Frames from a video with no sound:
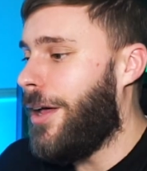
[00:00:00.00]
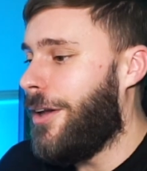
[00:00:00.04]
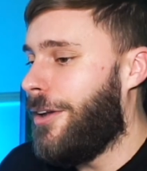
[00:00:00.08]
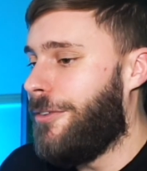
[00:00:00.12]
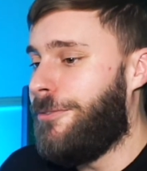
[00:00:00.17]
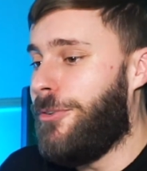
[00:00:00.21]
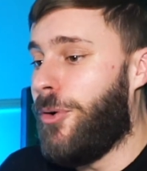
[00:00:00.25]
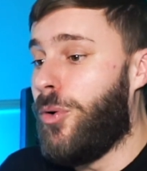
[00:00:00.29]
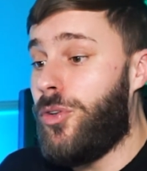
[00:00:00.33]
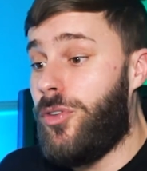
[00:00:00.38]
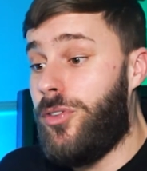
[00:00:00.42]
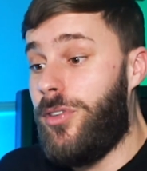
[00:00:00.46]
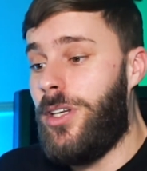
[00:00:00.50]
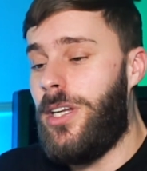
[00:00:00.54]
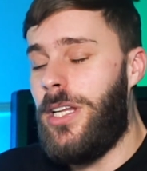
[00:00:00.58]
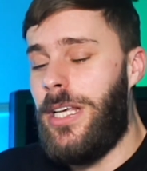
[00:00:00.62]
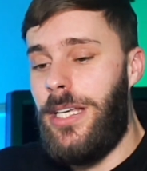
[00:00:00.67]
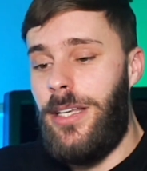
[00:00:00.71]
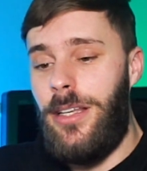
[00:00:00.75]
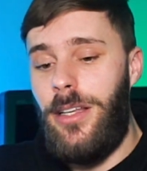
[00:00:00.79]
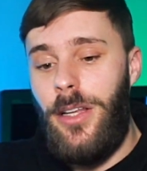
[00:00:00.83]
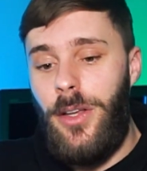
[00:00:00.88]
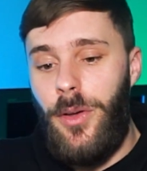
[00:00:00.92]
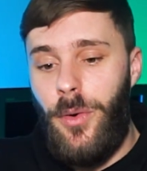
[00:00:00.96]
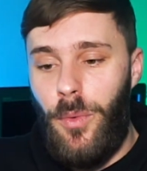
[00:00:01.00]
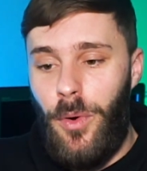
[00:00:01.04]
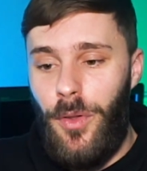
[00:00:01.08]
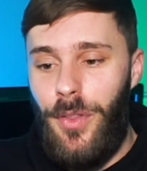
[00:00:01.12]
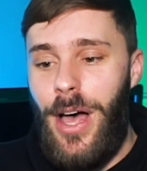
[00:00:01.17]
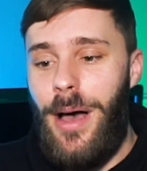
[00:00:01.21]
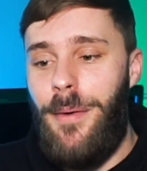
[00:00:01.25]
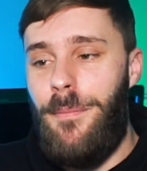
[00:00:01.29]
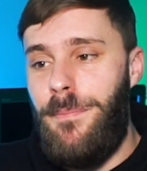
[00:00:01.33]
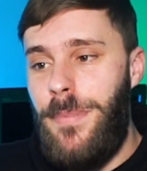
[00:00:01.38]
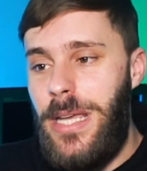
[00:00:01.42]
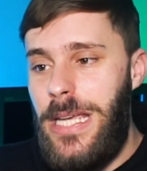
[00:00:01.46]
And unfortunately, what
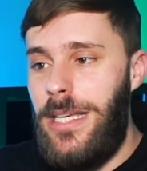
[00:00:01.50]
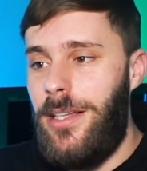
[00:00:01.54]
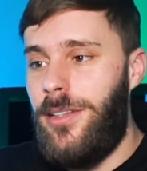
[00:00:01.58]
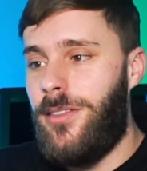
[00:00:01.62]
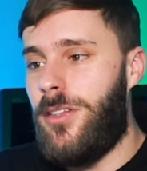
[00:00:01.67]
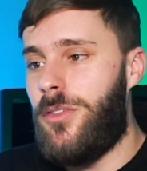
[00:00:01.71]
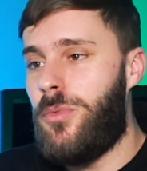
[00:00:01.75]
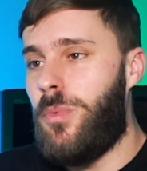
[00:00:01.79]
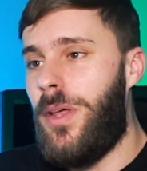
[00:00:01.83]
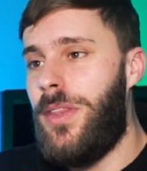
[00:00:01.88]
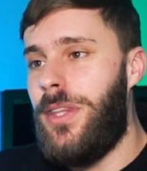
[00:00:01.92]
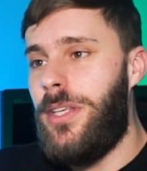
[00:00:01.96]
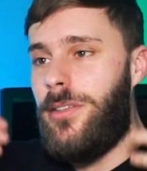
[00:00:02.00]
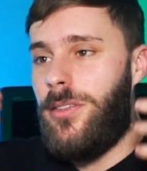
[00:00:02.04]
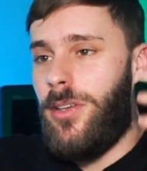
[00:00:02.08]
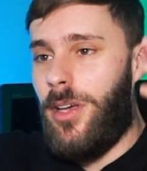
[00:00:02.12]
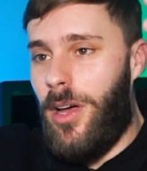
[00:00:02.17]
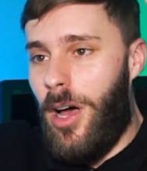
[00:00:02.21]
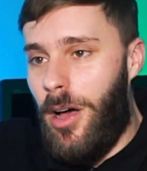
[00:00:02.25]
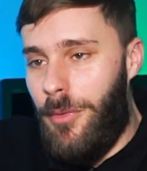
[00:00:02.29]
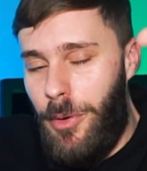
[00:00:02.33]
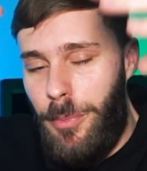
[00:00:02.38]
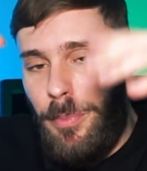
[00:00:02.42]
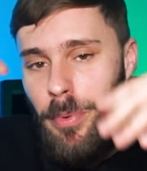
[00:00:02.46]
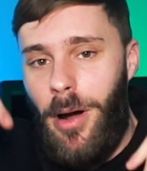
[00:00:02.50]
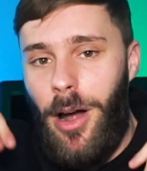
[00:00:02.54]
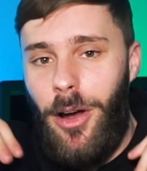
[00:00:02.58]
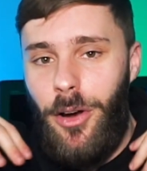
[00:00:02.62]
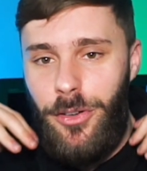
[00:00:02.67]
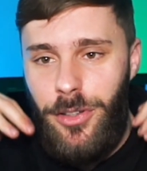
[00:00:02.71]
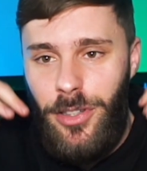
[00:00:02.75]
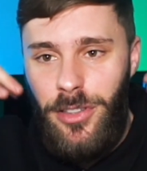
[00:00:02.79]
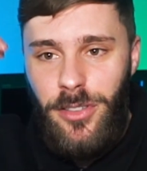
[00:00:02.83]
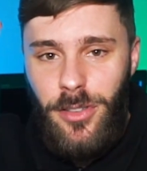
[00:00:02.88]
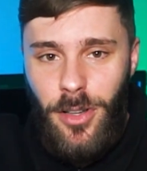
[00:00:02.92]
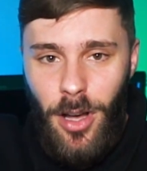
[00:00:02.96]
that means is when these other
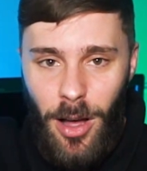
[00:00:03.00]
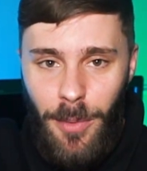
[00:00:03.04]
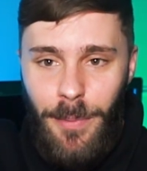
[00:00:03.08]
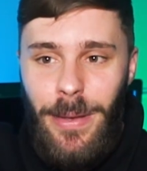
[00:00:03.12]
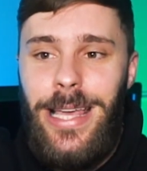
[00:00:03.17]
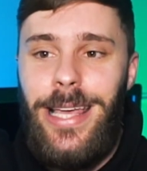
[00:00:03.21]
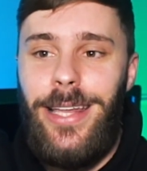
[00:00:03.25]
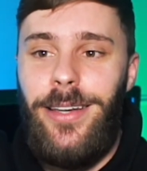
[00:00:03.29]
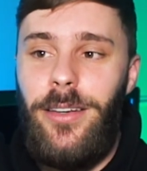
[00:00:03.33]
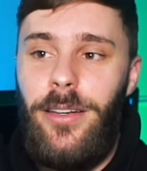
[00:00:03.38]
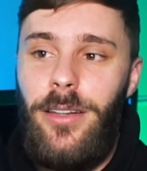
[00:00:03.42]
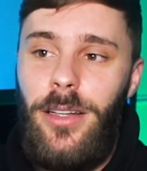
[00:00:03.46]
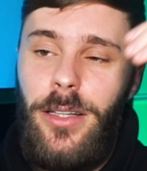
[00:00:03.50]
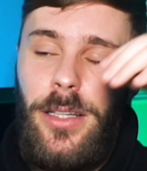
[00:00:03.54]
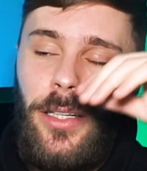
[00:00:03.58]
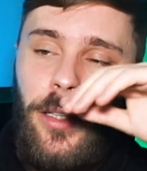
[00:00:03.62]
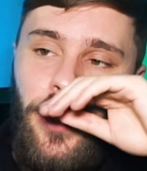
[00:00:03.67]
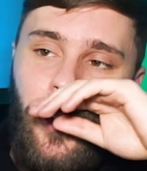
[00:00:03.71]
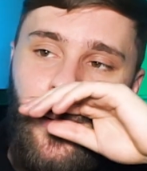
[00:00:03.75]
priorities come in,